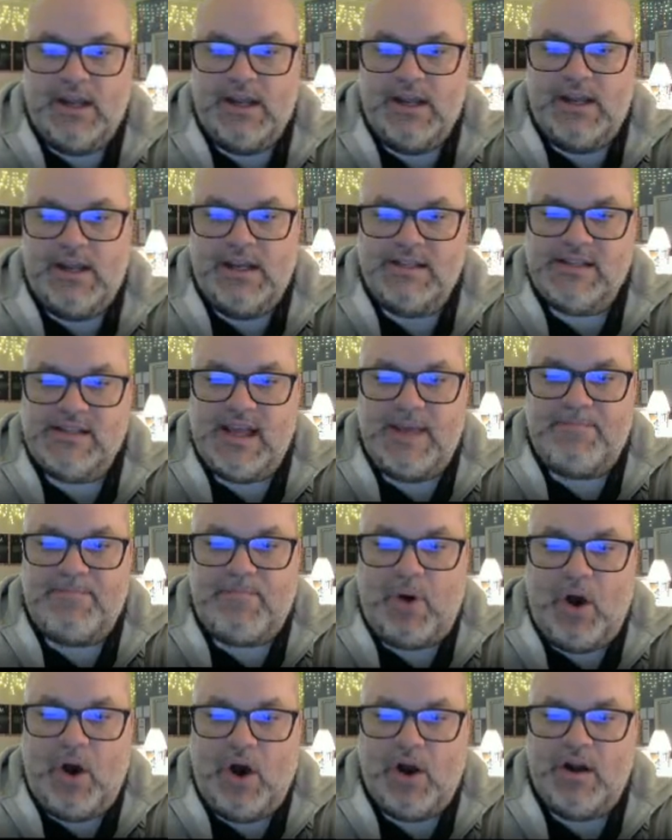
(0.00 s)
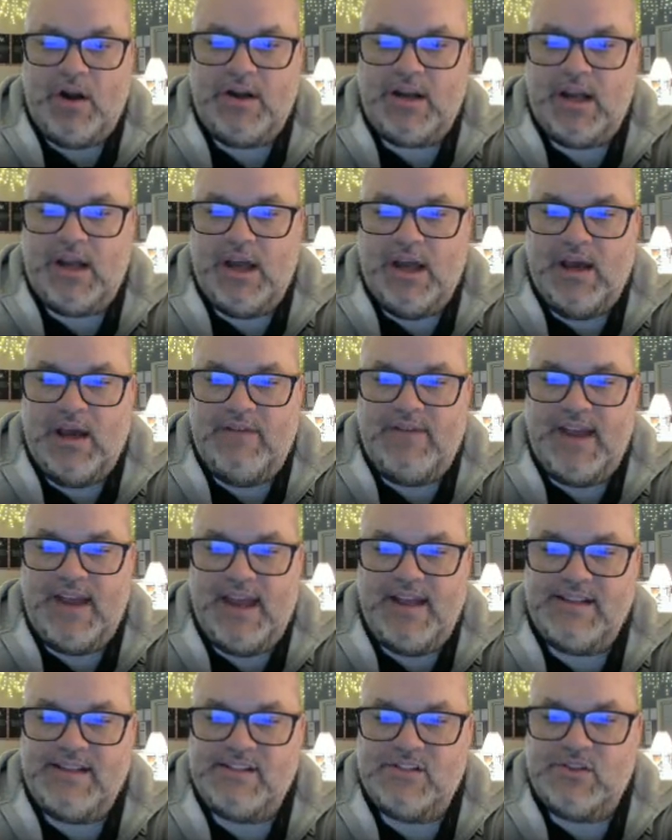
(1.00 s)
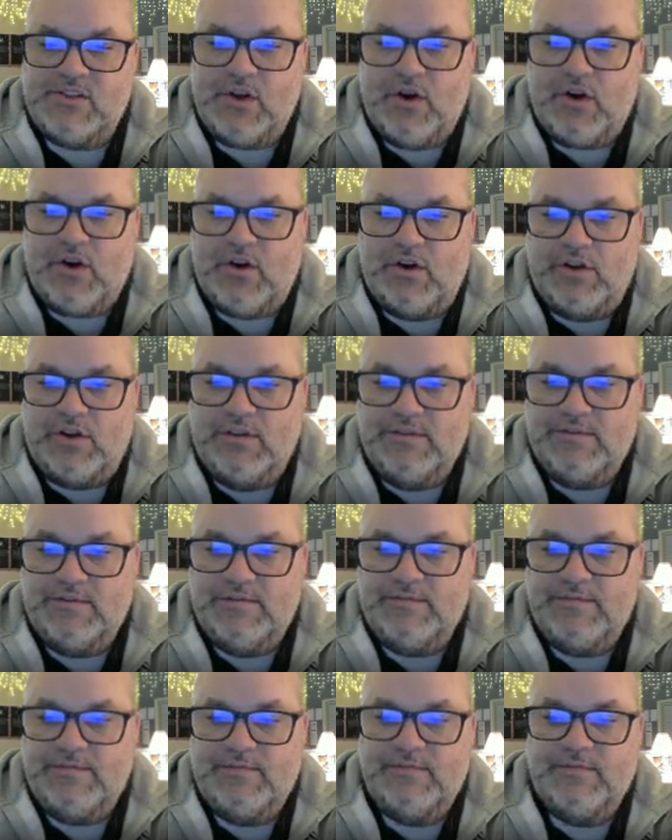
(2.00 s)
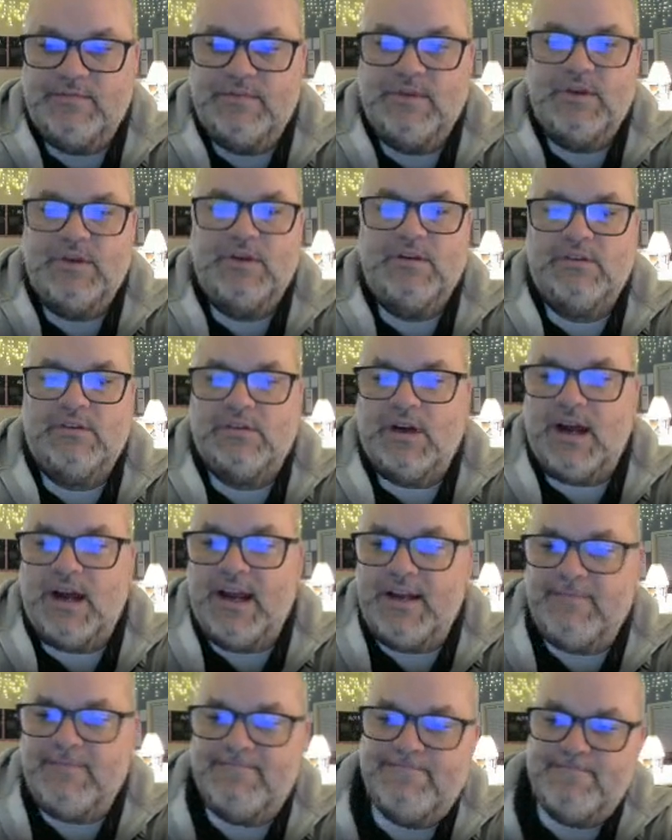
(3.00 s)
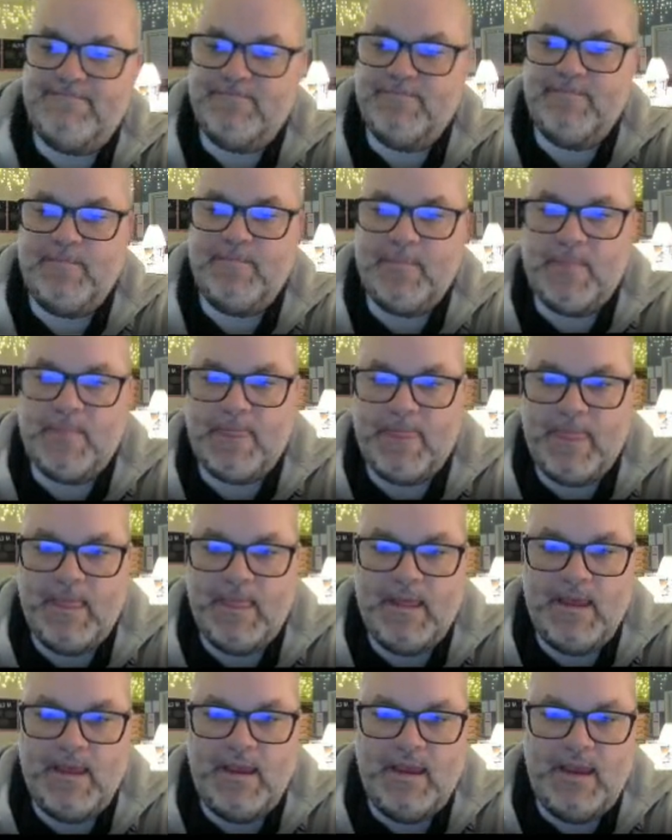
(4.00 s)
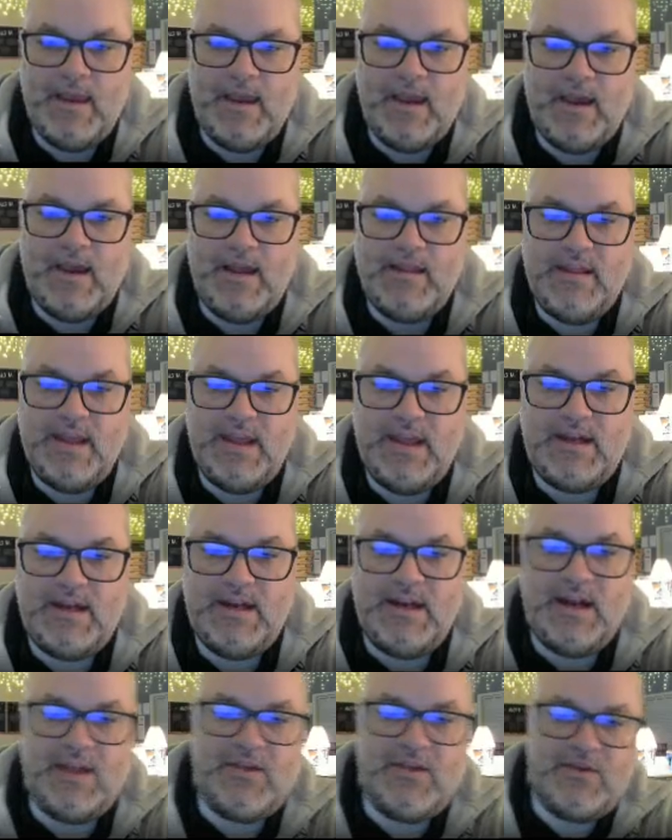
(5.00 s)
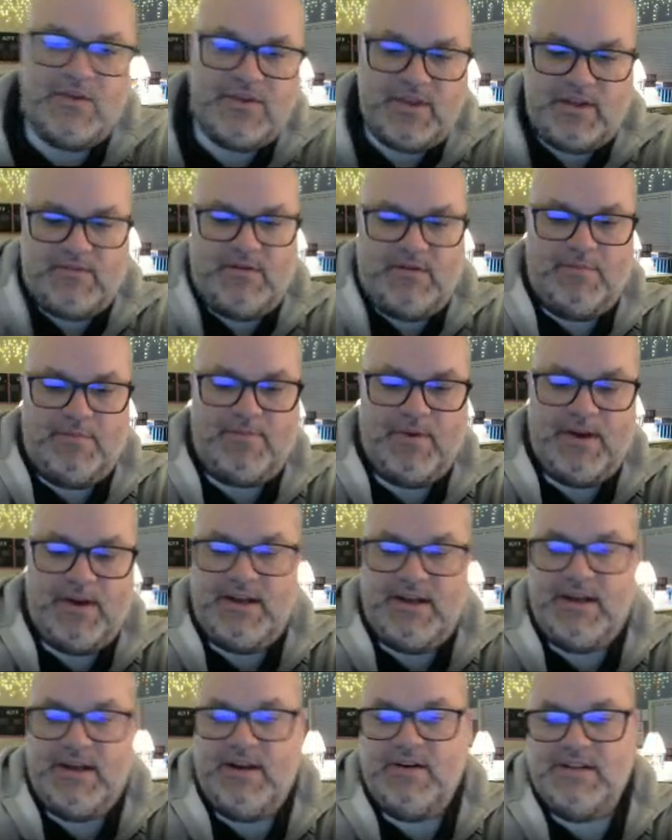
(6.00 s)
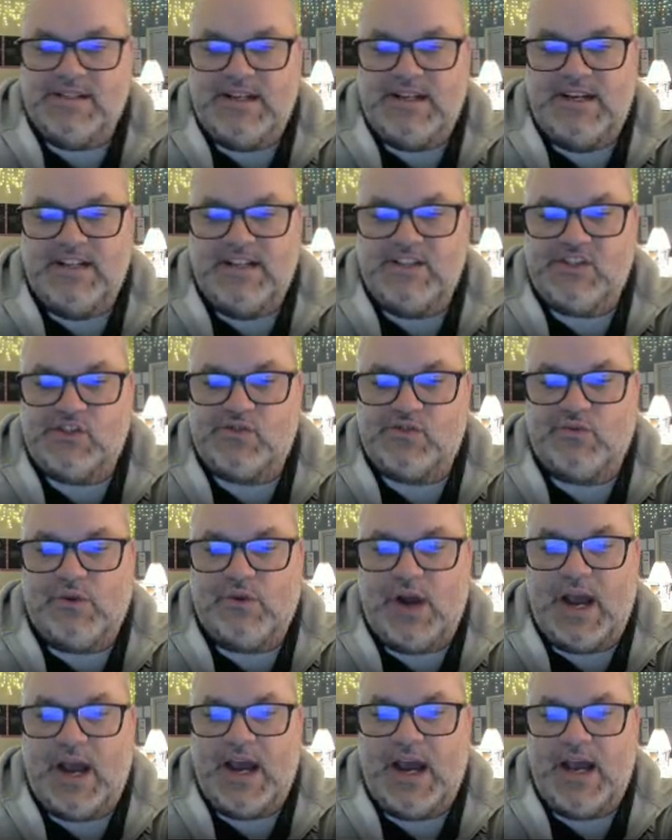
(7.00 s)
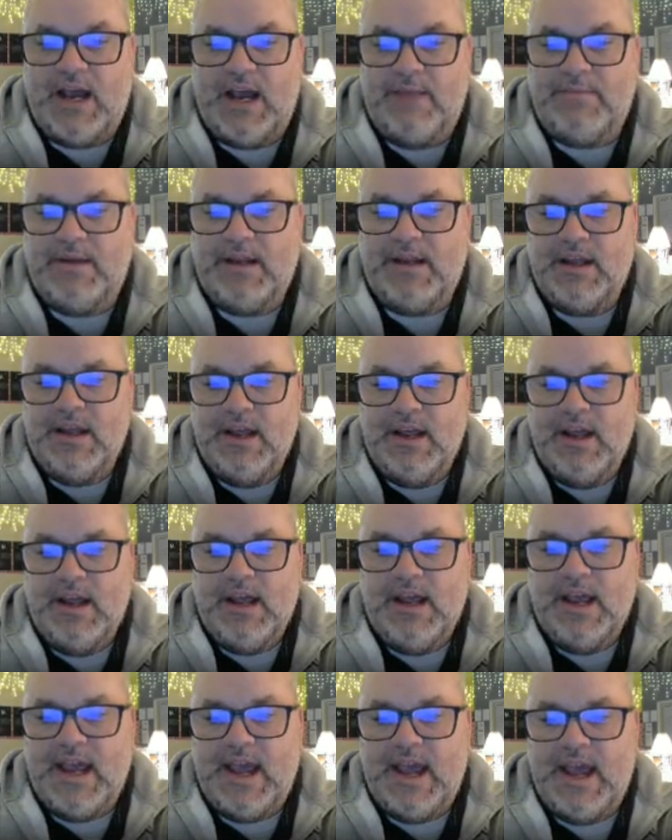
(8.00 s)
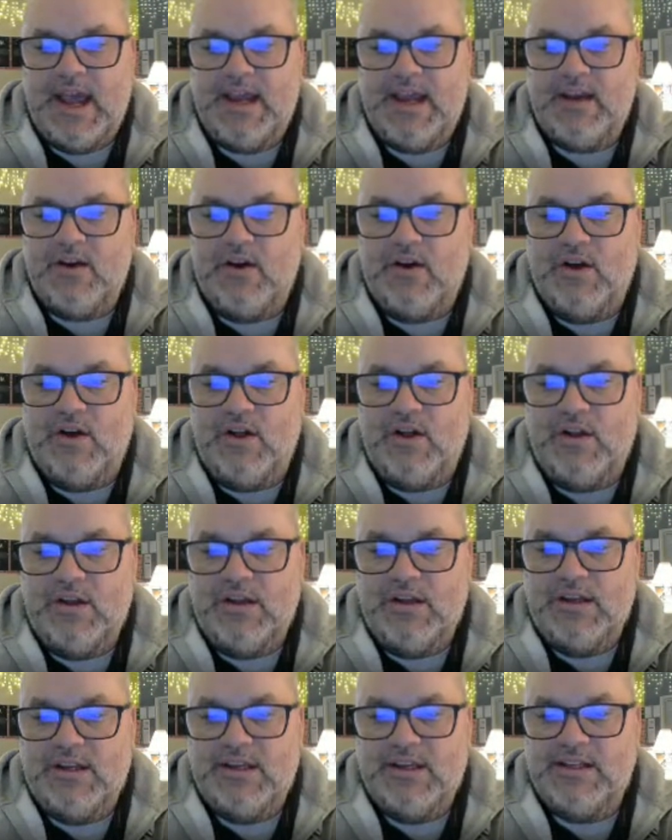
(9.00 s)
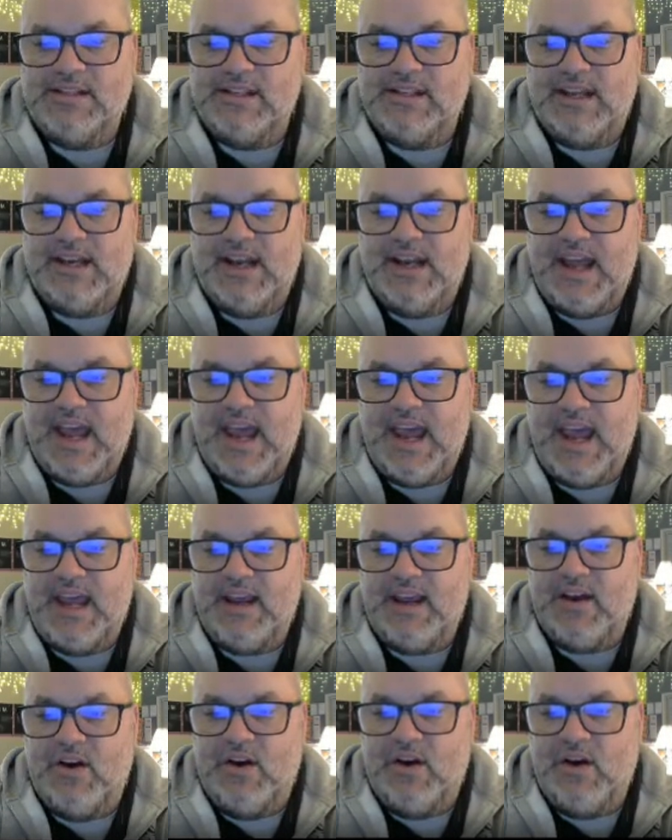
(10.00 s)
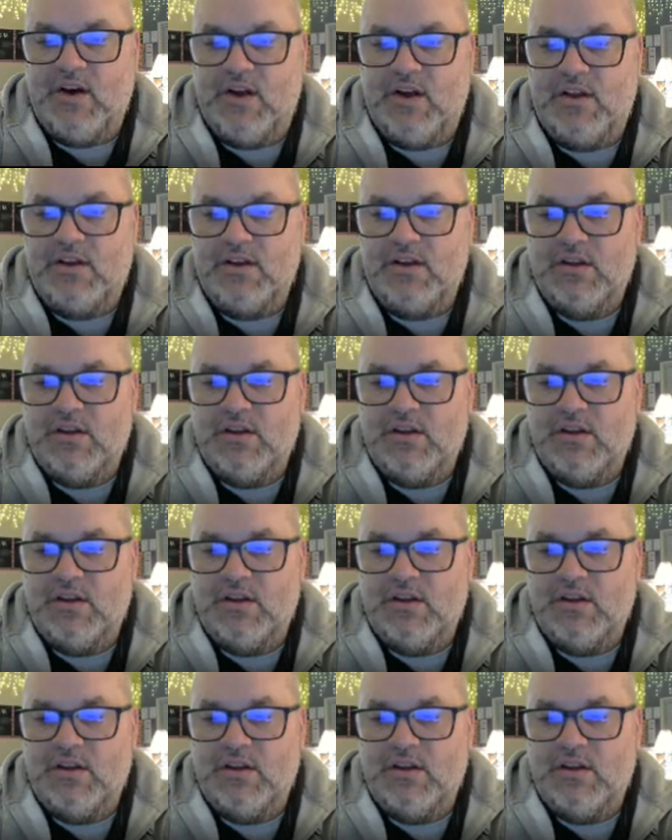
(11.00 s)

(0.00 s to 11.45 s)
is a part of a circle, right? And then another thing we'll put in here is an inscribed angle is an angle